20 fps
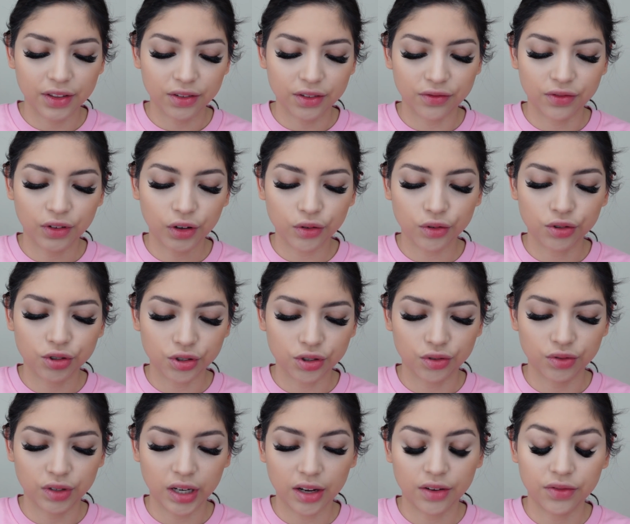the photo
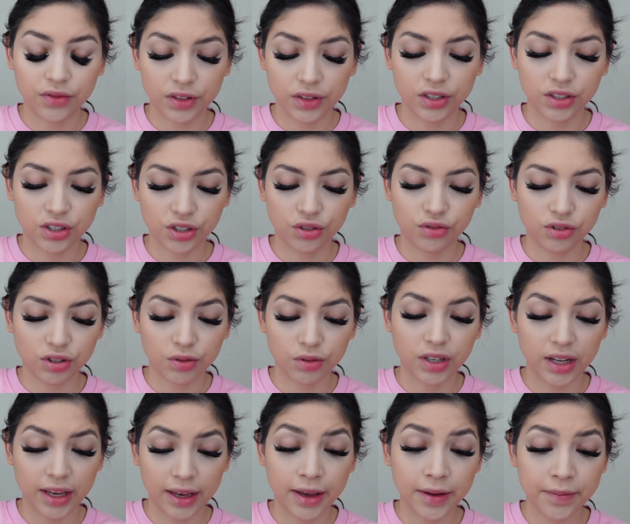shoot, right? Or for the shoot
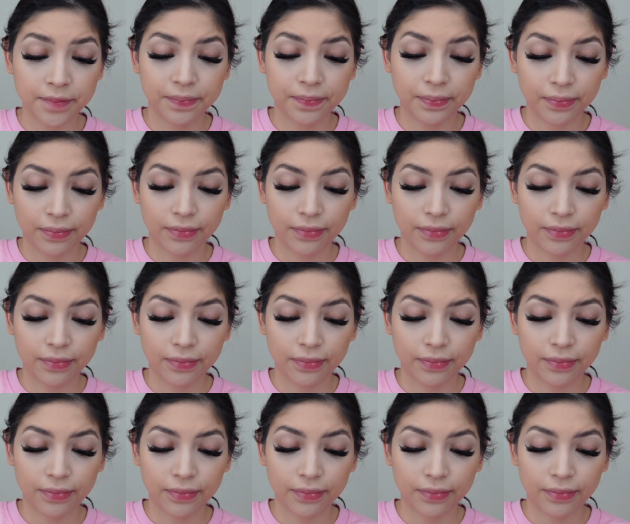today.